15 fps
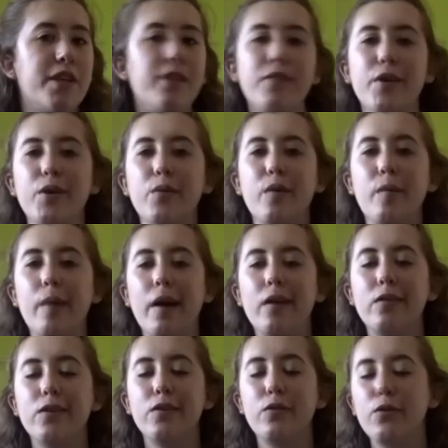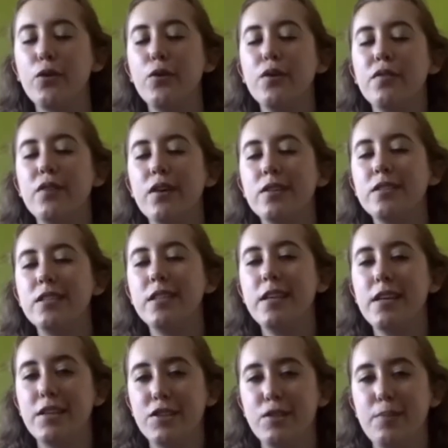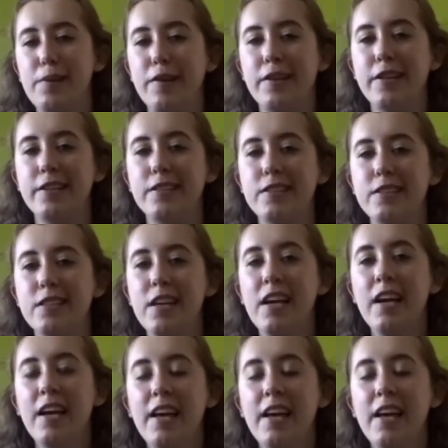to give you about your university experience